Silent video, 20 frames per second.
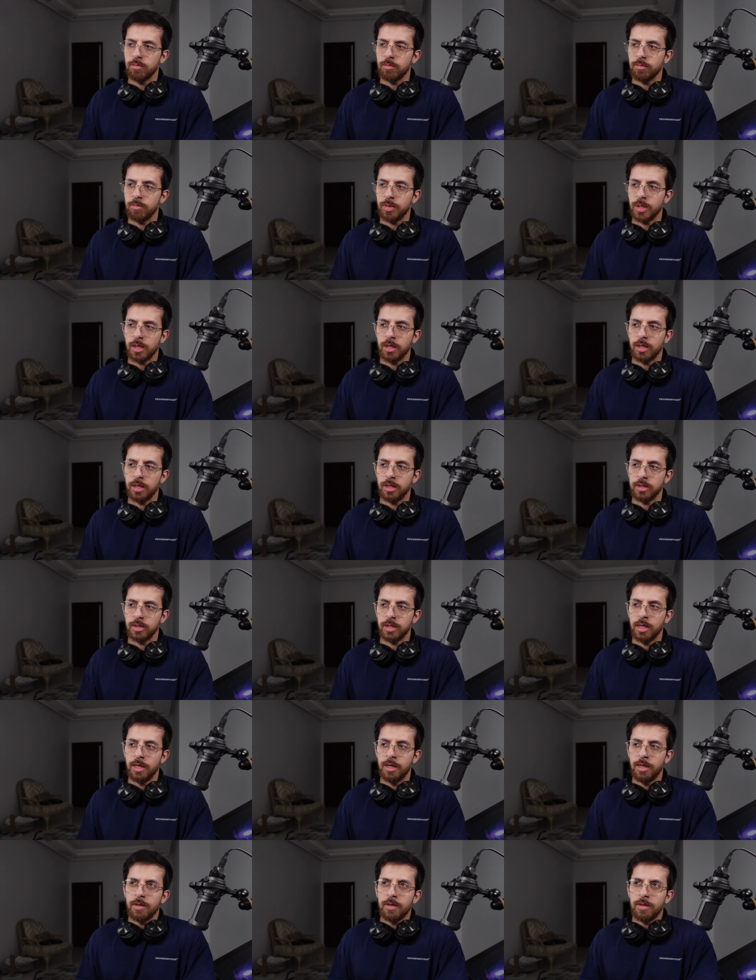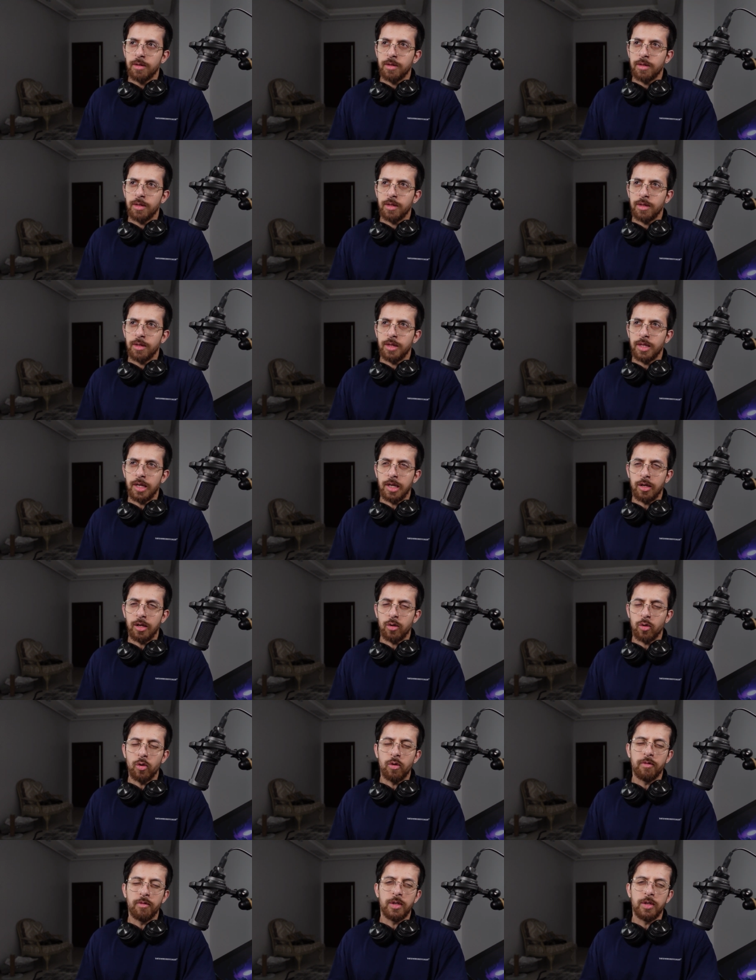because the
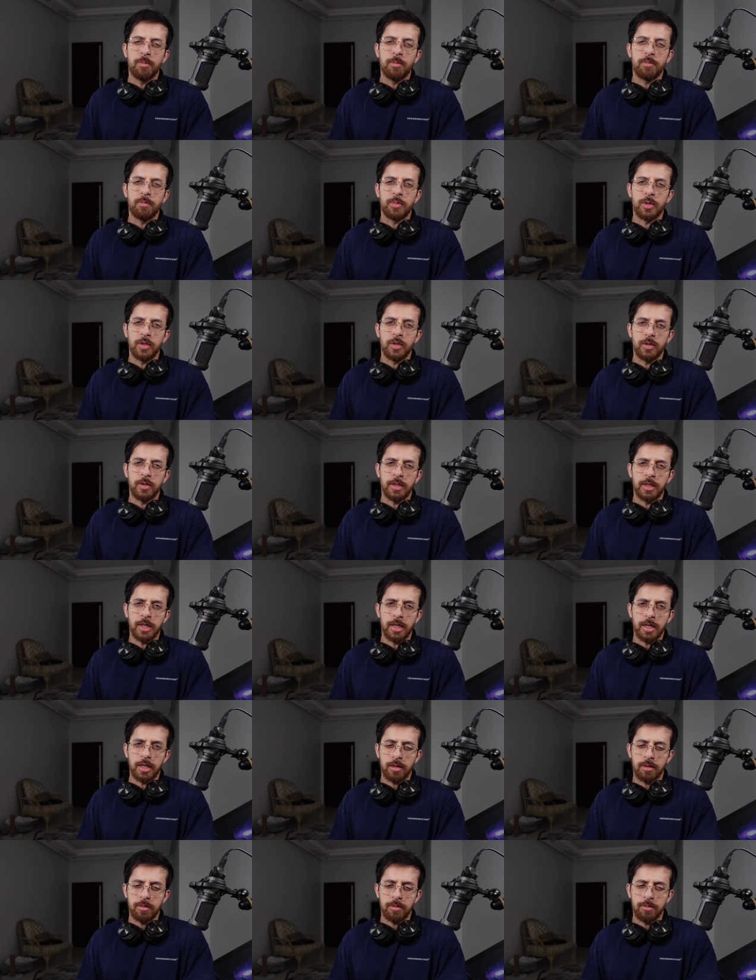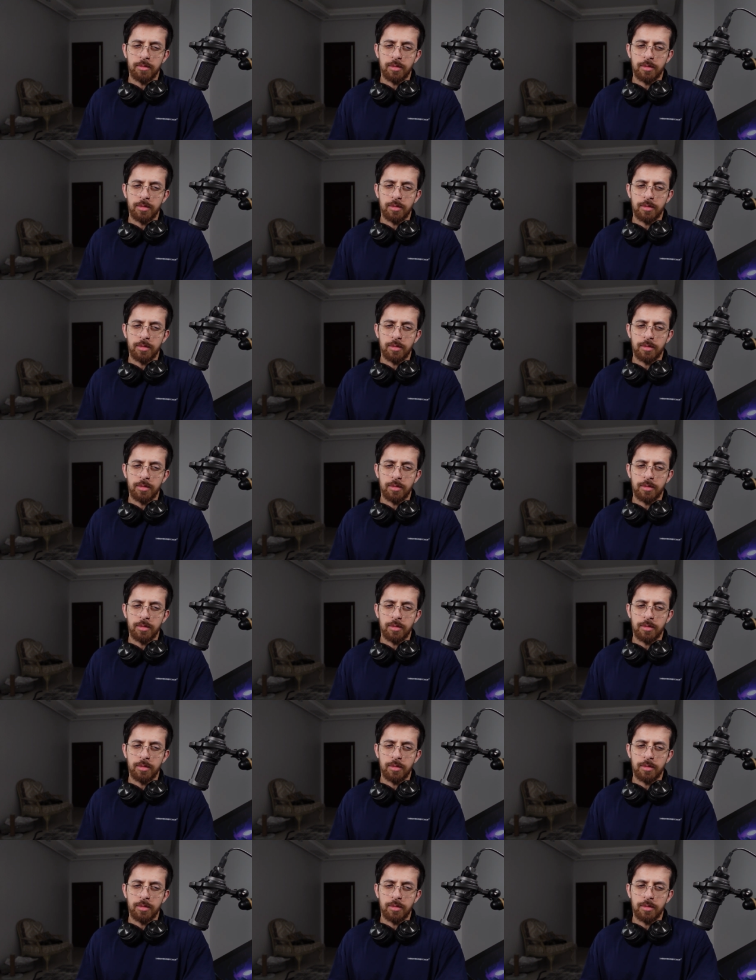overburdening